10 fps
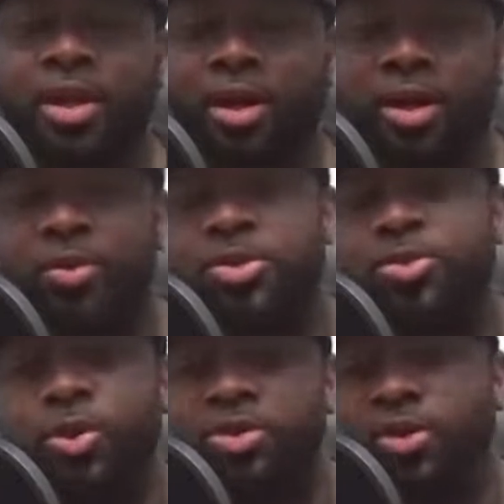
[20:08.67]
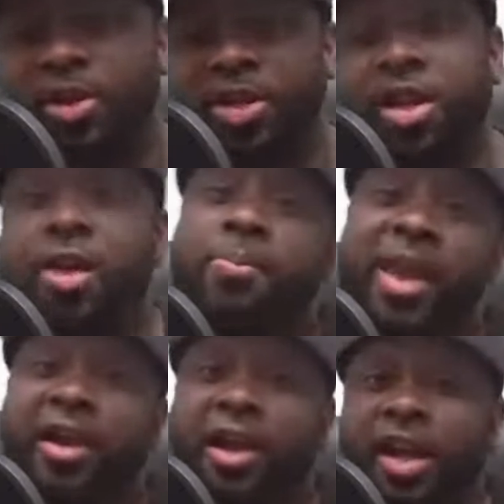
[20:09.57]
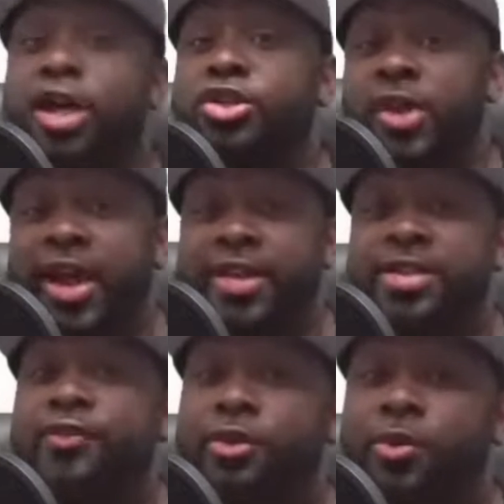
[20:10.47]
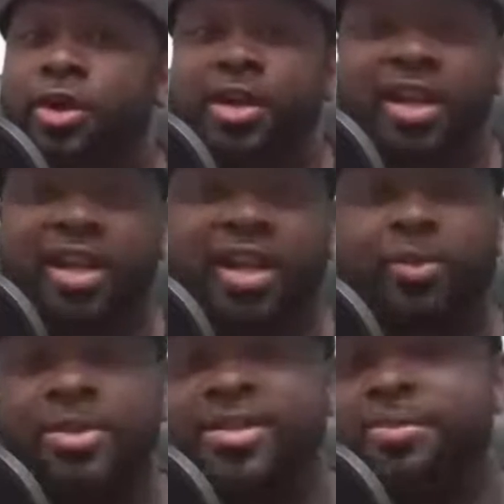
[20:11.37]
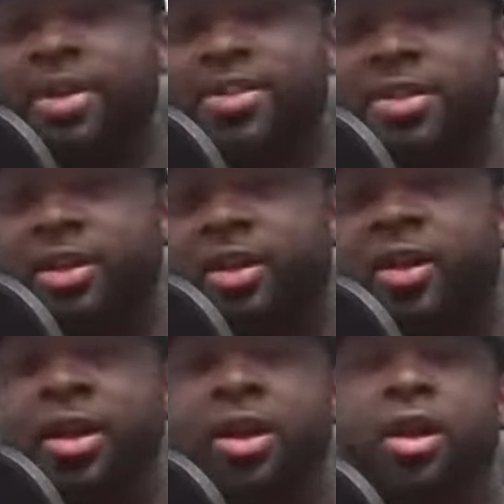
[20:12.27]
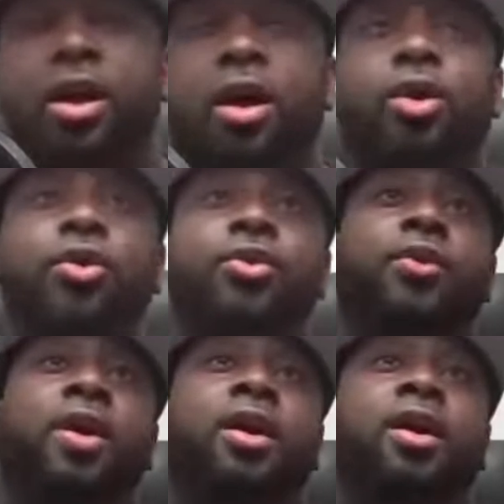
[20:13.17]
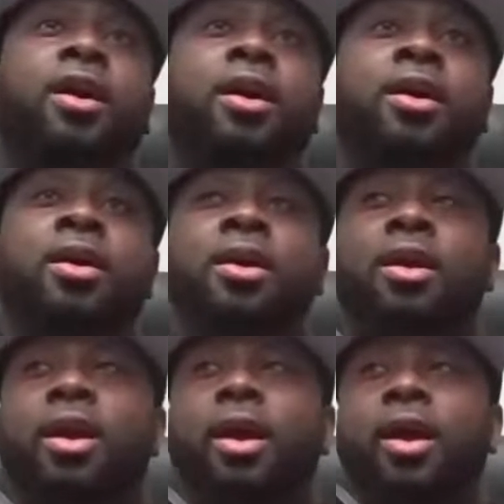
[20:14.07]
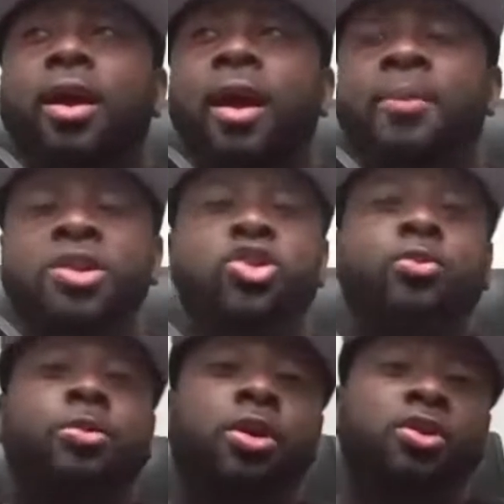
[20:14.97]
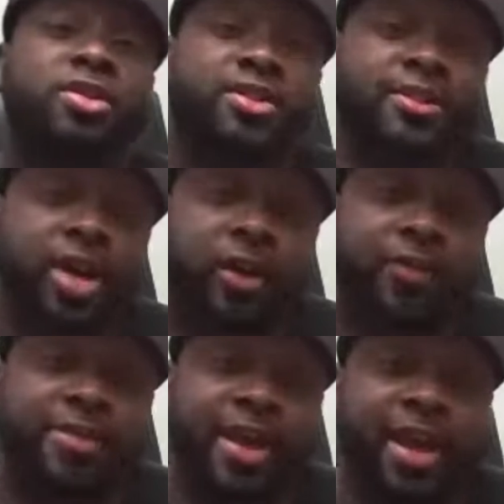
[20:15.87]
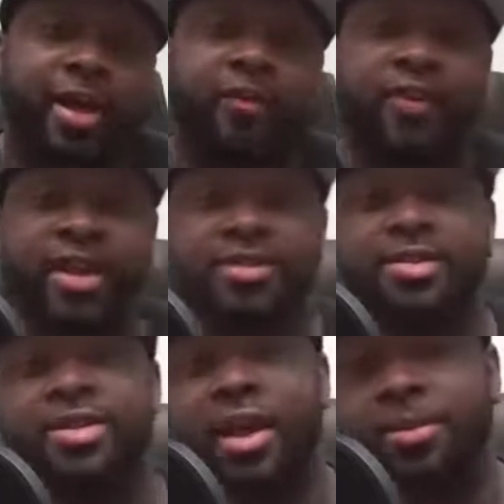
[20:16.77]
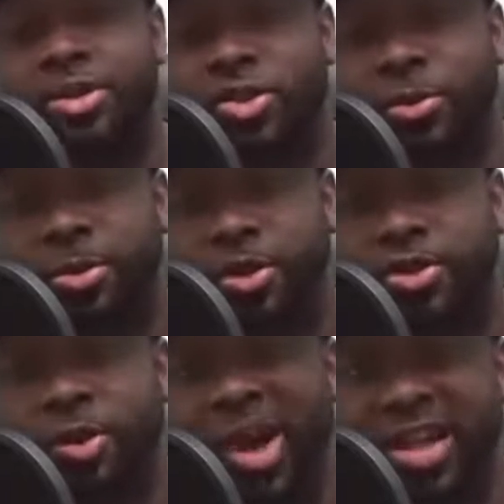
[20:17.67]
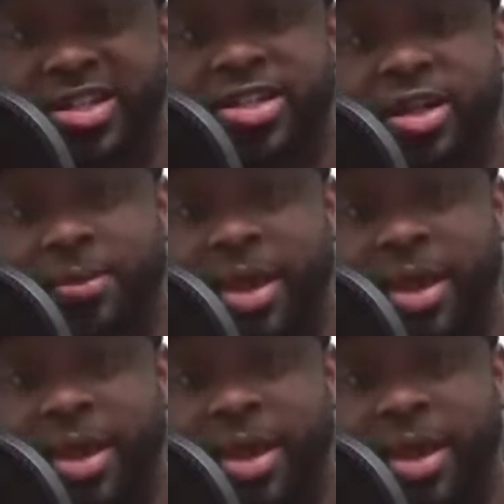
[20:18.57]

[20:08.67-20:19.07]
we were doing a little compare and contrast, if you will, and he was mentioning, oh, how many Super Bowls does the Dolphins have versus how many Super Bowls the Washington